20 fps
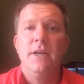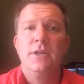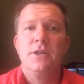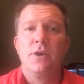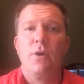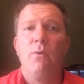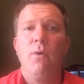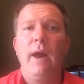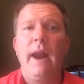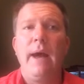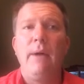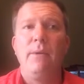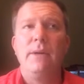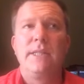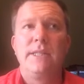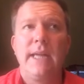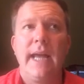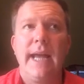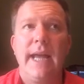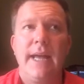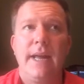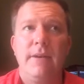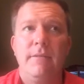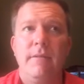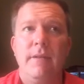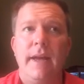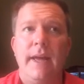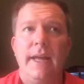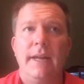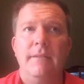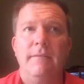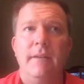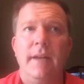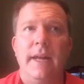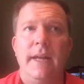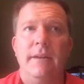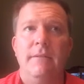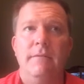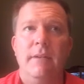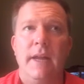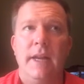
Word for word: So, what I would say in, in, in,